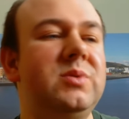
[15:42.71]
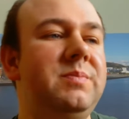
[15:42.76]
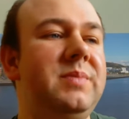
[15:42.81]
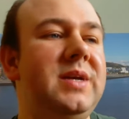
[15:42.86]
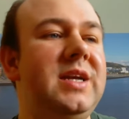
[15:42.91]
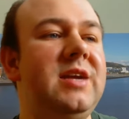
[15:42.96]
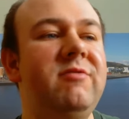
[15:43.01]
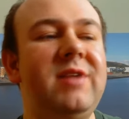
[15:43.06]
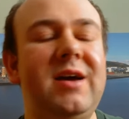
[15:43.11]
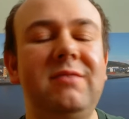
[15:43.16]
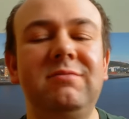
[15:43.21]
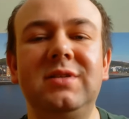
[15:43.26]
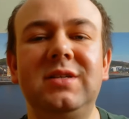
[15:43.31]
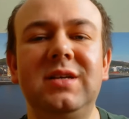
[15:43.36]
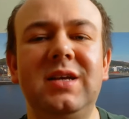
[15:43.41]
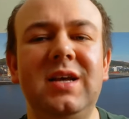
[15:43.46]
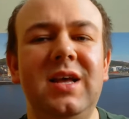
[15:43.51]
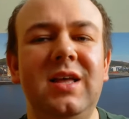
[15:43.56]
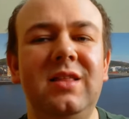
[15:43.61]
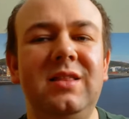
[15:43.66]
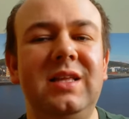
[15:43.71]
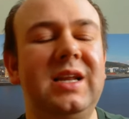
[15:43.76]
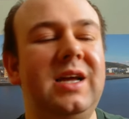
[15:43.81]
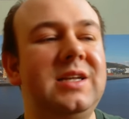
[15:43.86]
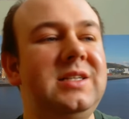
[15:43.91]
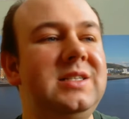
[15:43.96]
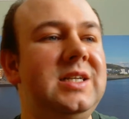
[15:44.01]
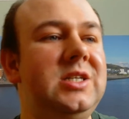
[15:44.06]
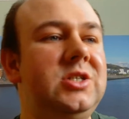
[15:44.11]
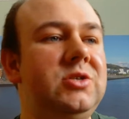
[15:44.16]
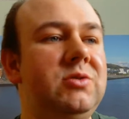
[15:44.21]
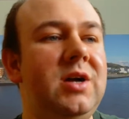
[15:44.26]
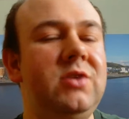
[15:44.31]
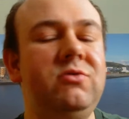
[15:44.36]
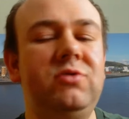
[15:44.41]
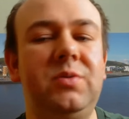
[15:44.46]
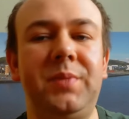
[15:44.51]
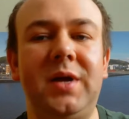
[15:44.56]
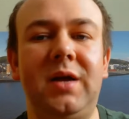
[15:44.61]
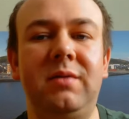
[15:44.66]
would be around the ninety to one
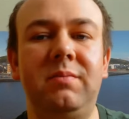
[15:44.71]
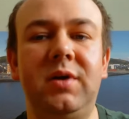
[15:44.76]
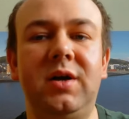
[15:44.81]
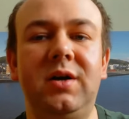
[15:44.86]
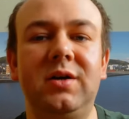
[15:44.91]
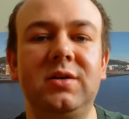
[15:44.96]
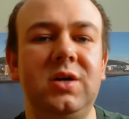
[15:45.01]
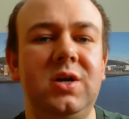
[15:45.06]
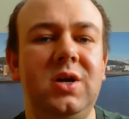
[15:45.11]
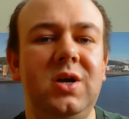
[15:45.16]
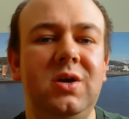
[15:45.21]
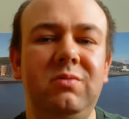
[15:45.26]
hundred pound mark,